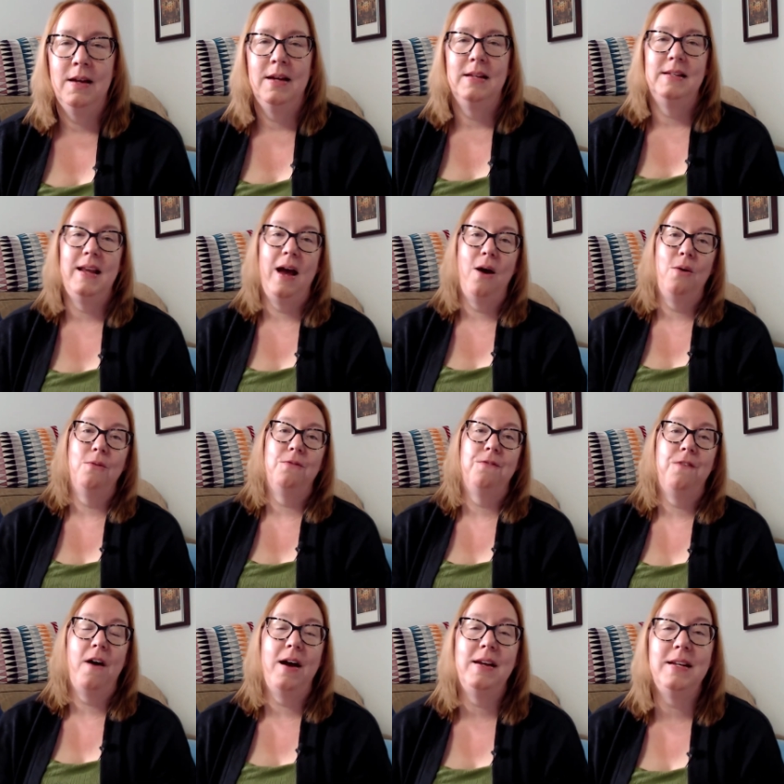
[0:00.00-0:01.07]
Now,
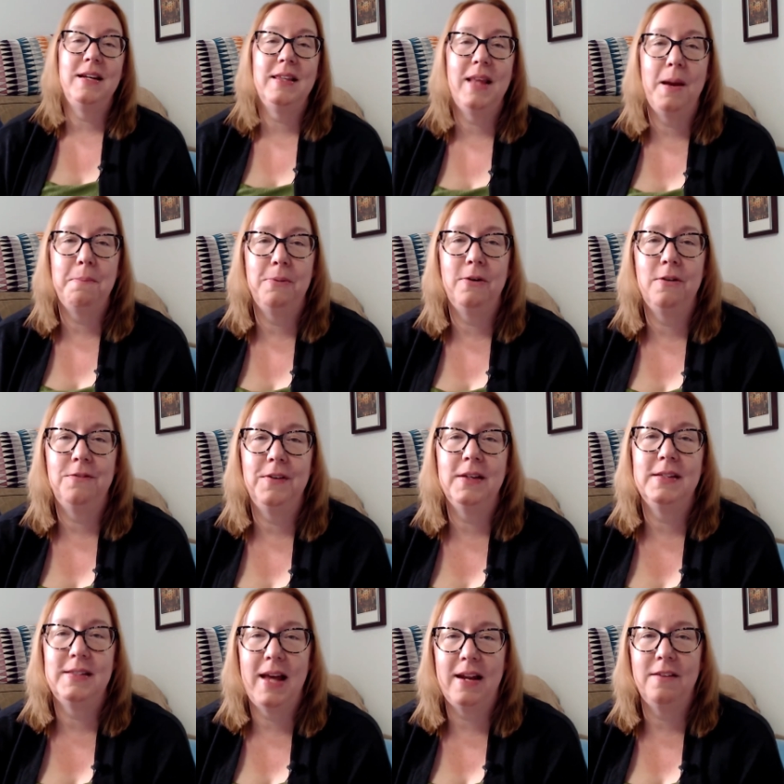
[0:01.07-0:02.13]
finding that perfect
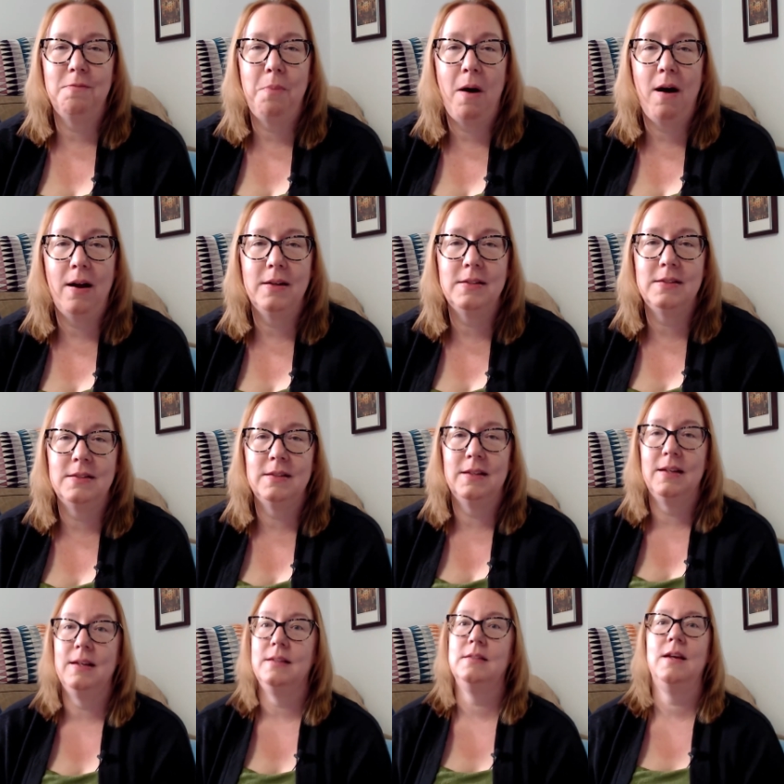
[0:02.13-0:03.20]
set of pots
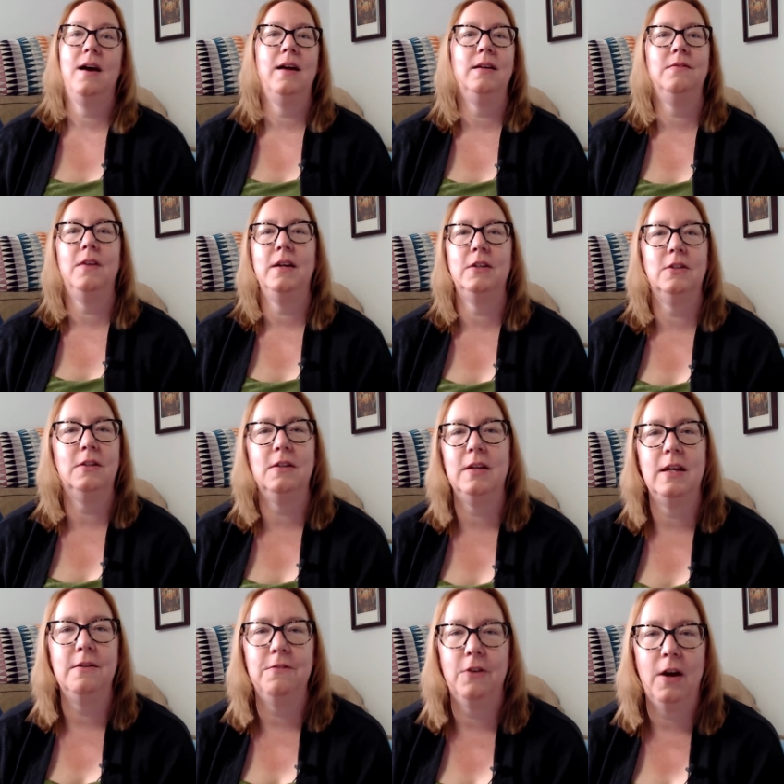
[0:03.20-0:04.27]
is kind of like
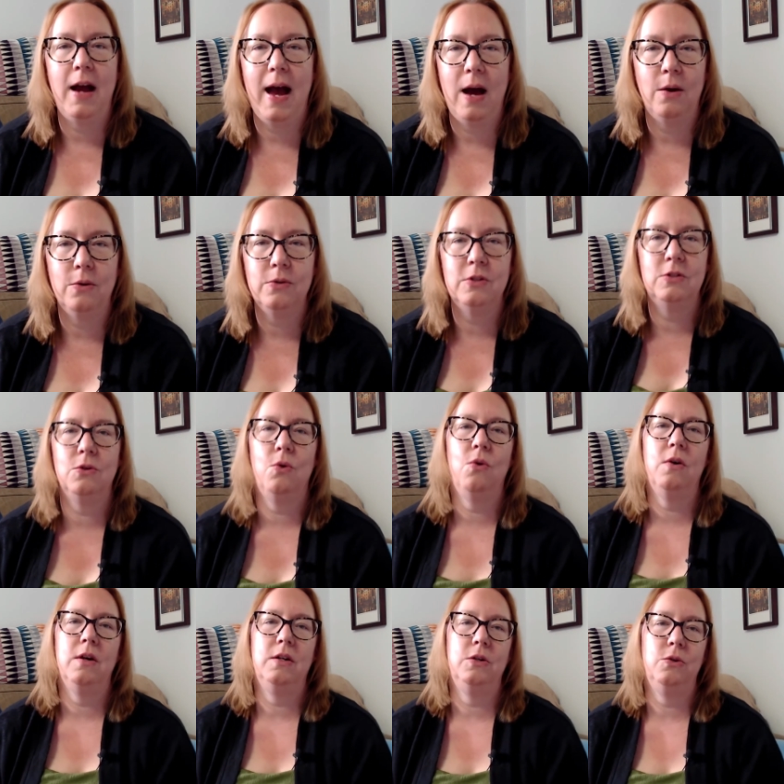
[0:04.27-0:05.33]
looking for a house
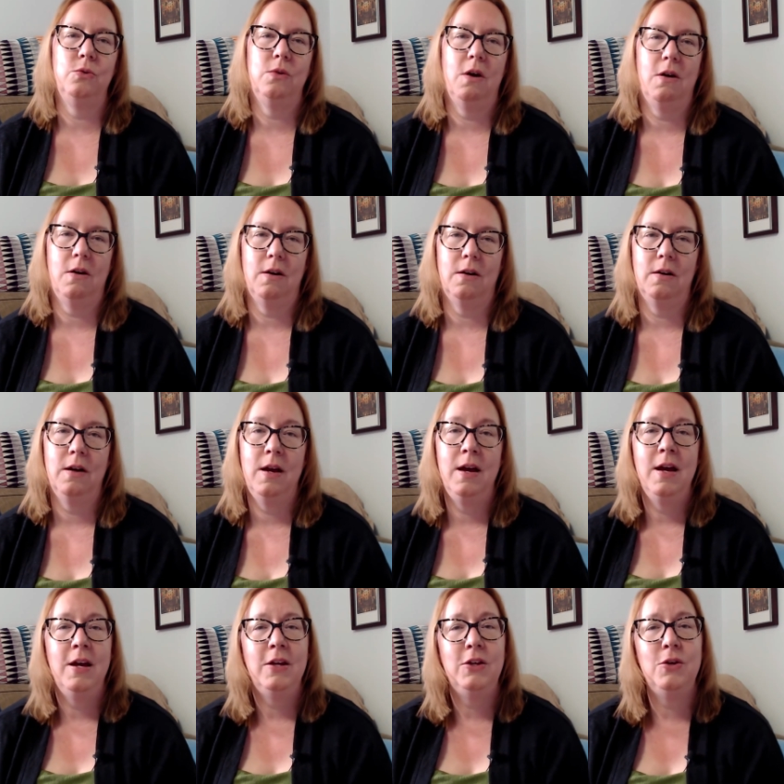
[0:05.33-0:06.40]
or a new car.
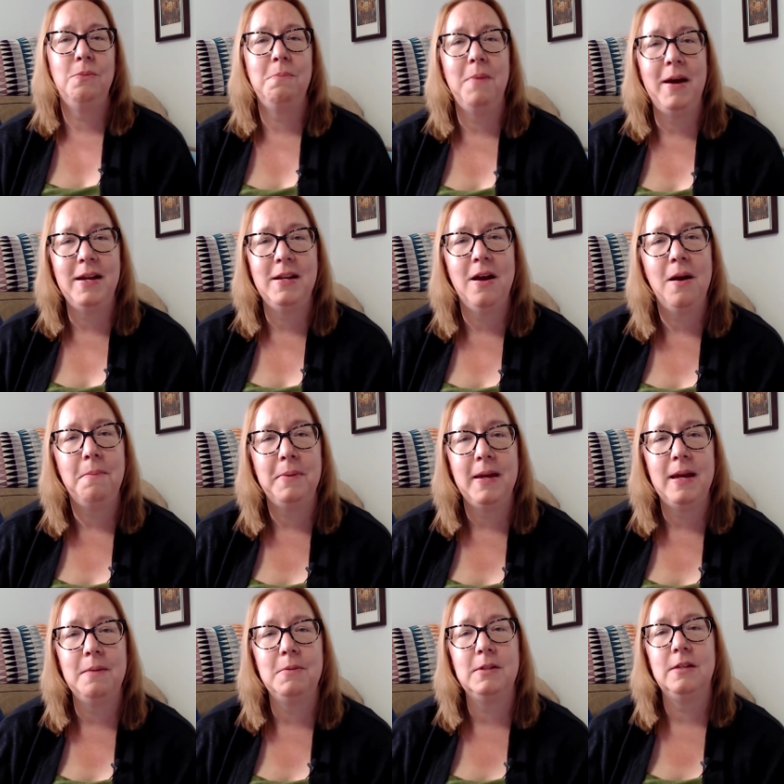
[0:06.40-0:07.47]
You might not be
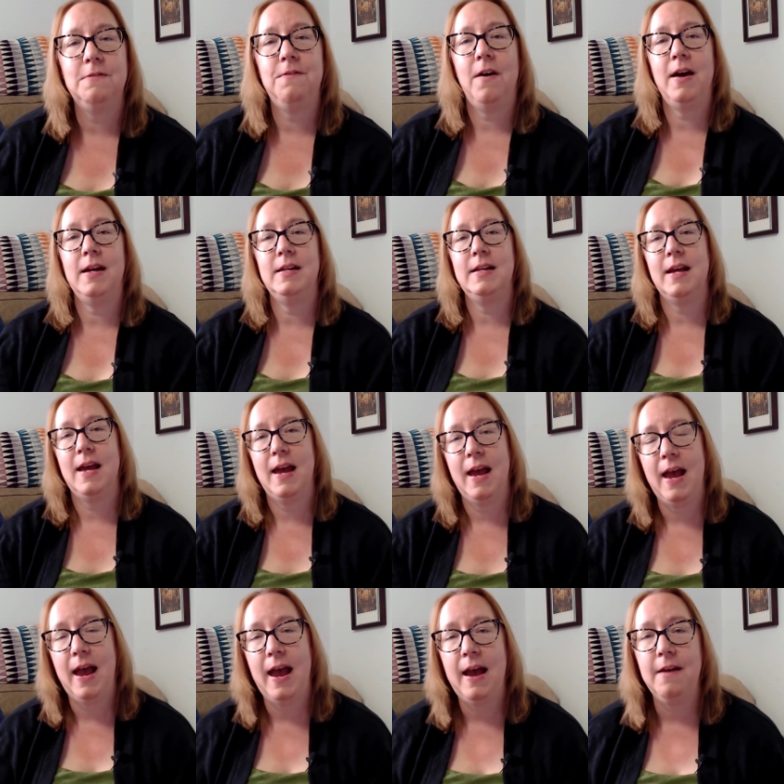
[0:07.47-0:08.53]
able to find
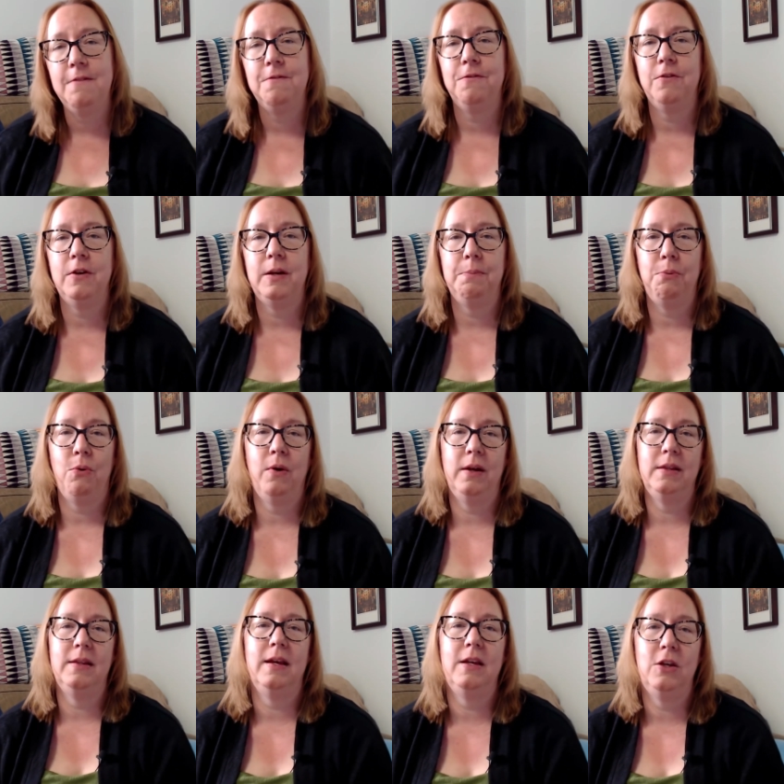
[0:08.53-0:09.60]
every
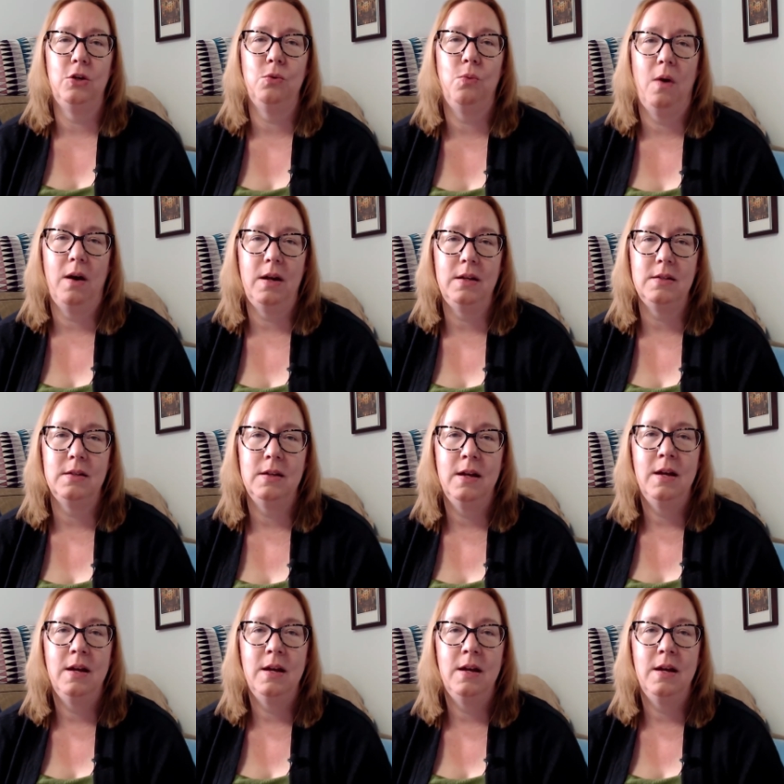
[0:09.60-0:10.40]
point that you want,